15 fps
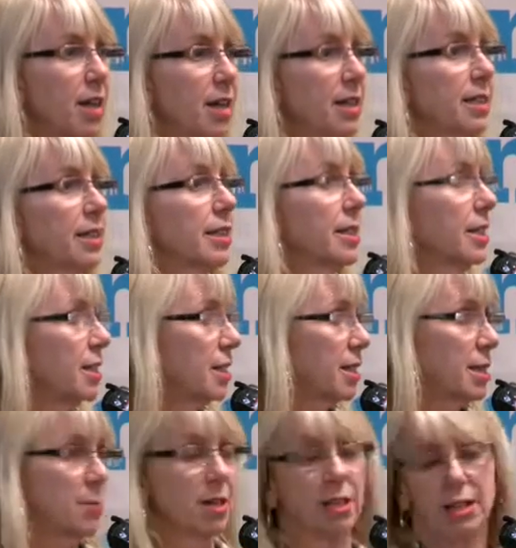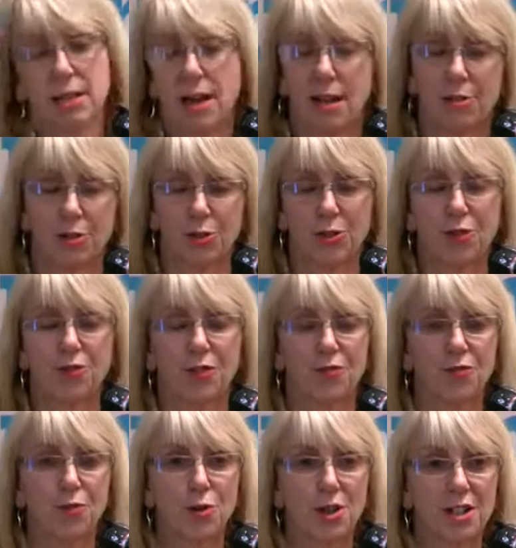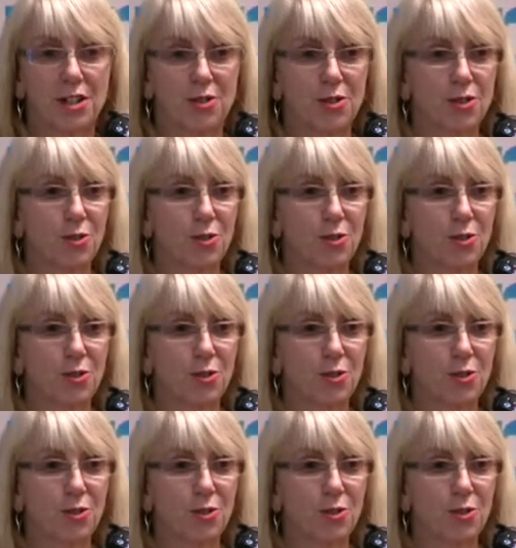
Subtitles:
it's $60 million over 4 years.